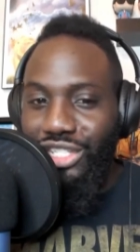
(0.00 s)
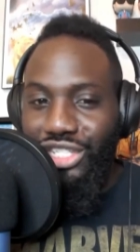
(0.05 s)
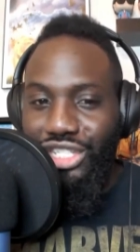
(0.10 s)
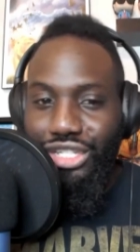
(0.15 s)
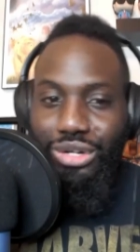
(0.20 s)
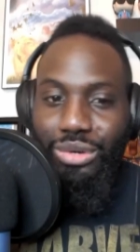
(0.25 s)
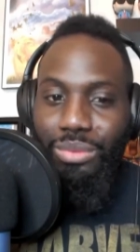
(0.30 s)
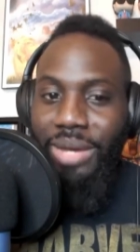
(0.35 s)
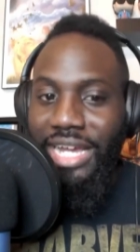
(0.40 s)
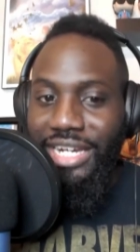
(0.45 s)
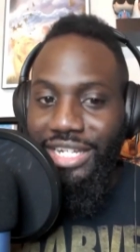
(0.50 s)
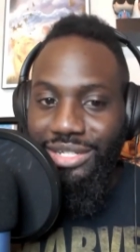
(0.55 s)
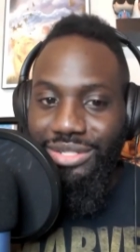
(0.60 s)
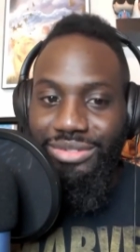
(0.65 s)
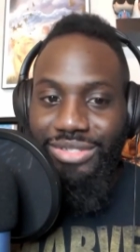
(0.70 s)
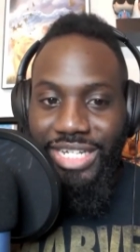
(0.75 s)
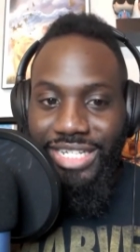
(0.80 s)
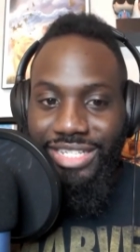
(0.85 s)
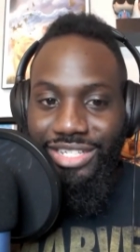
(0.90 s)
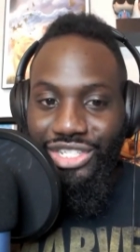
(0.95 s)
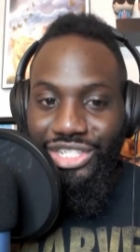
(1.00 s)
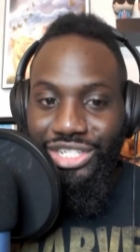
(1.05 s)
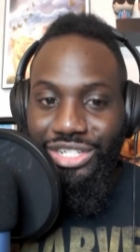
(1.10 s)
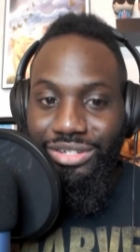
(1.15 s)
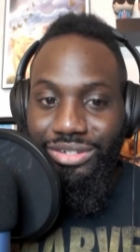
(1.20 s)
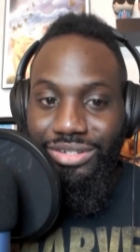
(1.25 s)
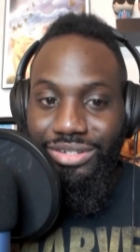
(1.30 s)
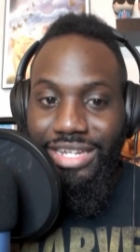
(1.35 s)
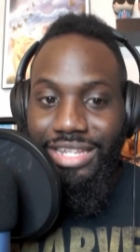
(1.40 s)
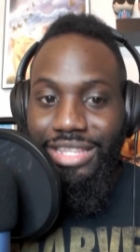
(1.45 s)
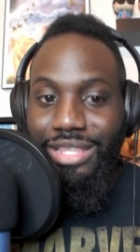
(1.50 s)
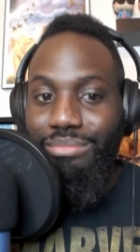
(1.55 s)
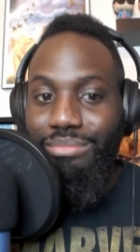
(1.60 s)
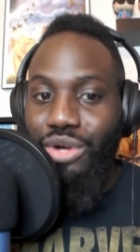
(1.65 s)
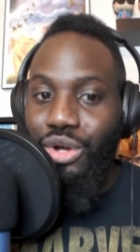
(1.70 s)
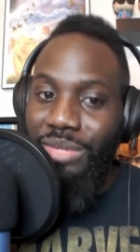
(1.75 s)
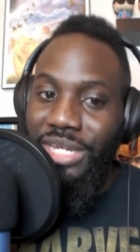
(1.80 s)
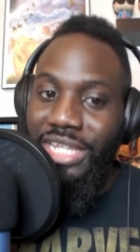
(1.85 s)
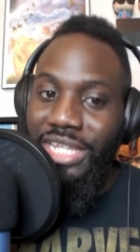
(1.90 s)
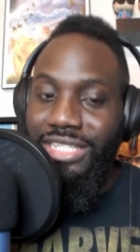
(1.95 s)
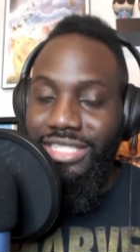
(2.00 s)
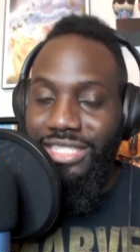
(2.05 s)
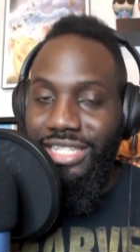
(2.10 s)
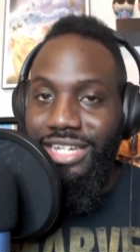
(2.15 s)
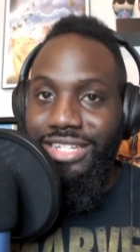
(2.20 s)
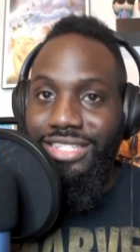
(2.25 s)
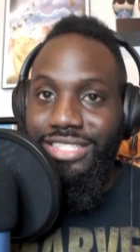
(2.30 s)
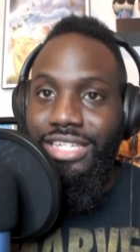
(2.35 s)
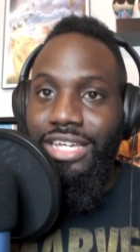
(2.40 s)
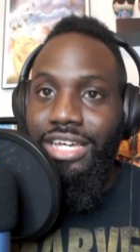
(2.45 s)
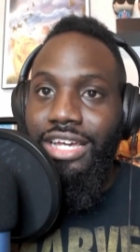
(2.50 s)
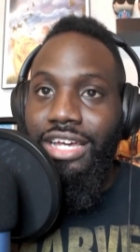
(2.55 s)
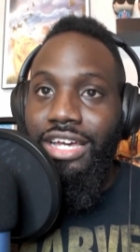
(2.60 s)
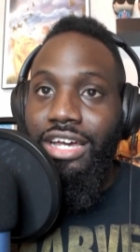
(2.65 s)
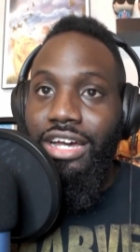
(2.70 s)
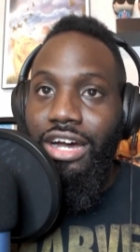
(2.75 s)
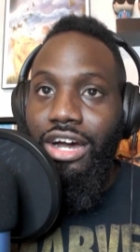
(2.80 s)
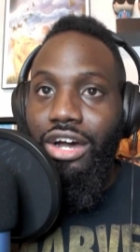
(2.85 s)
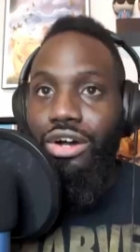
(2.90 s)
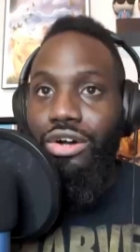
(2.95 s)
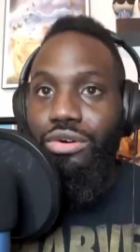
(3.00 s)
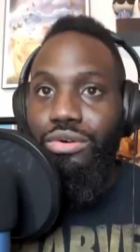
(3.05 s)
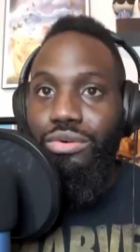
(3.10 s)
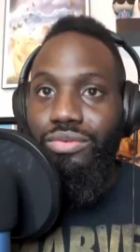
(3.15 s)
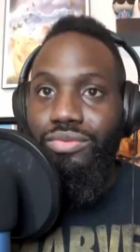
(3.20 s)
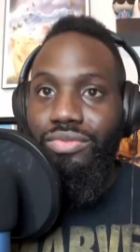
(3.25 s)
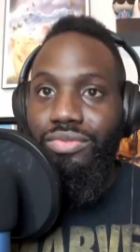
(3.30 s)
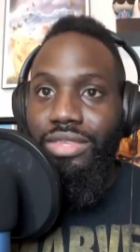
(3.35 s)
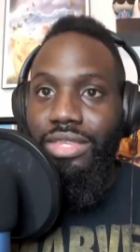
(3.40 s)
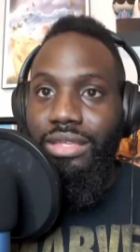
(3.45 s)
treatment of race, some fans pushed back.